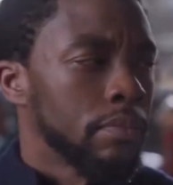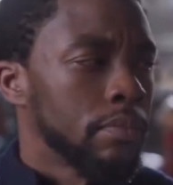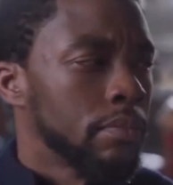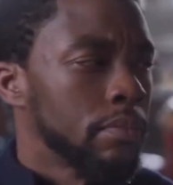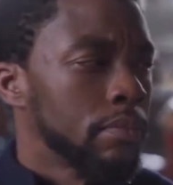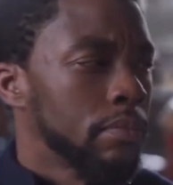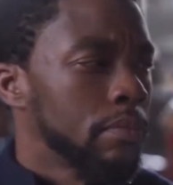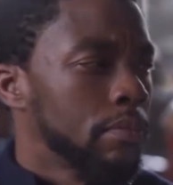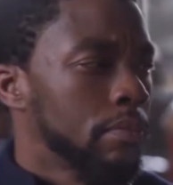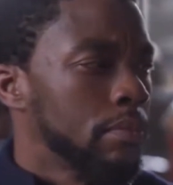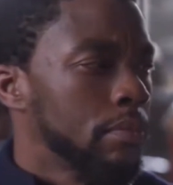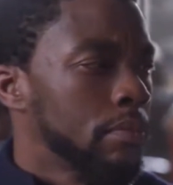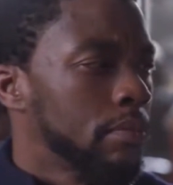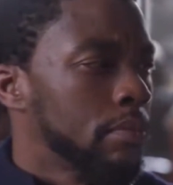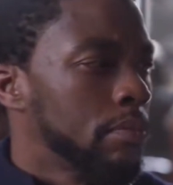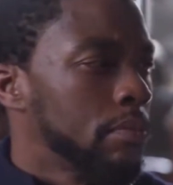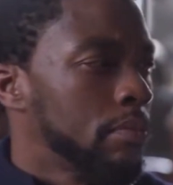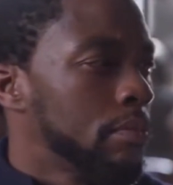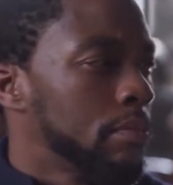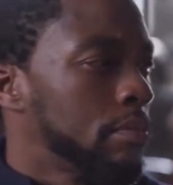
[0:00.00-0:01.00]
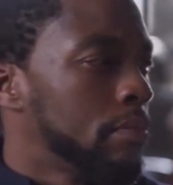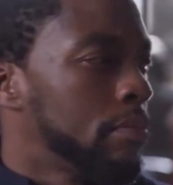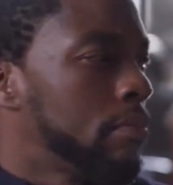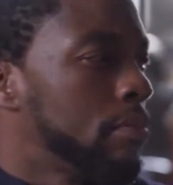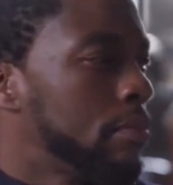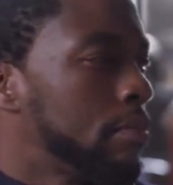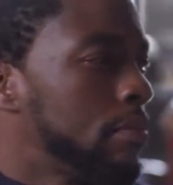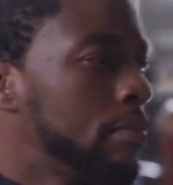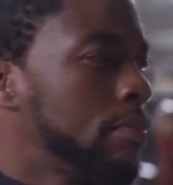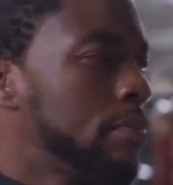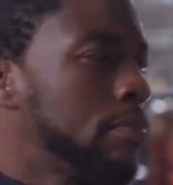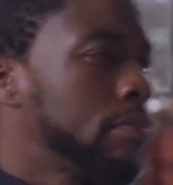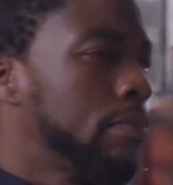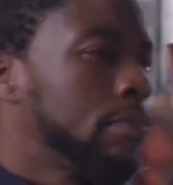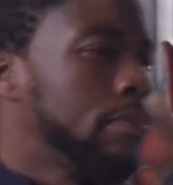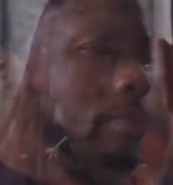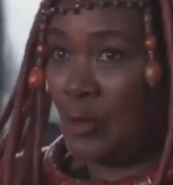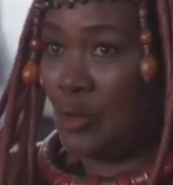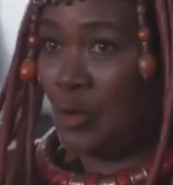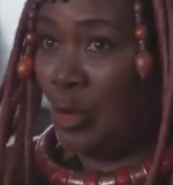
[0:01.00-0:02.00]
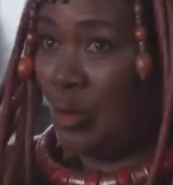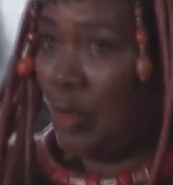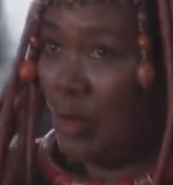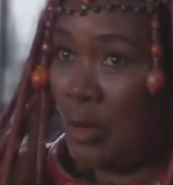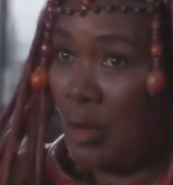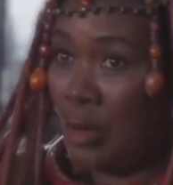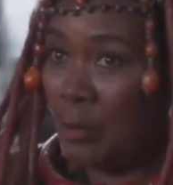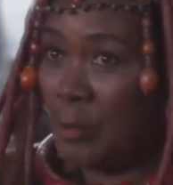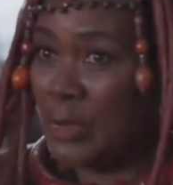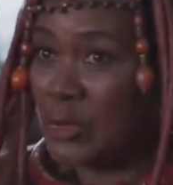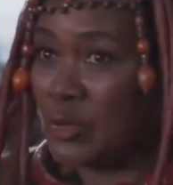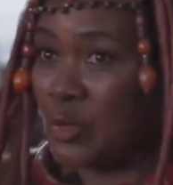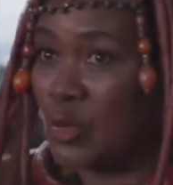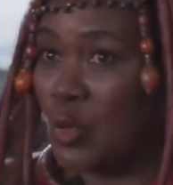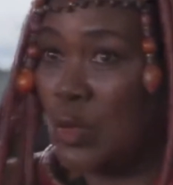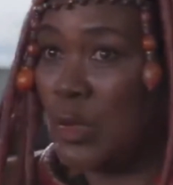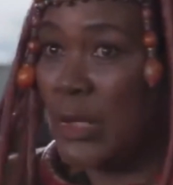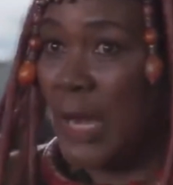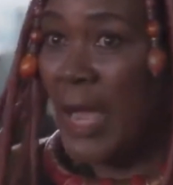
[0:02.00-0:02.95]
believes in a peaceful way of doing it, where Wakanda